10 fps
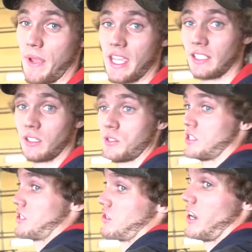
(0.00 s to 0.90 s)
pan goes
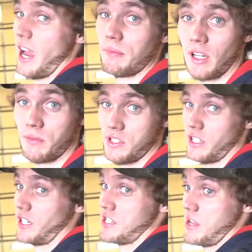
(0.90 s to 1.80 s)
in the scrap dumpster
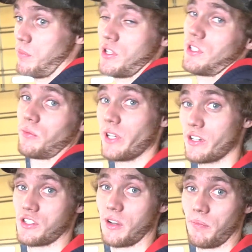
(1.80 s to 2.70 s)
because they put the
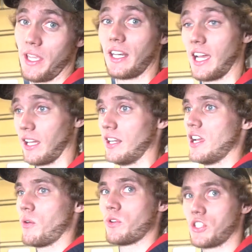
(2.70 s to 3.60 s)
rear sump pan on,
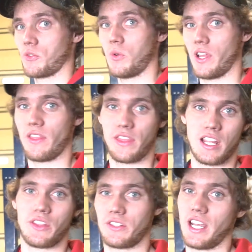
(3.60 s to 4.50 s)
which is what
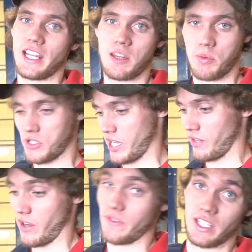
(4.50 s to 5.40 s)
the other 90%
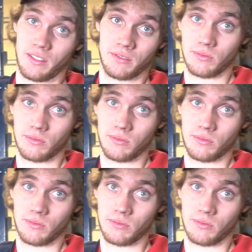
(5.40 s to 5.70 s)
of everything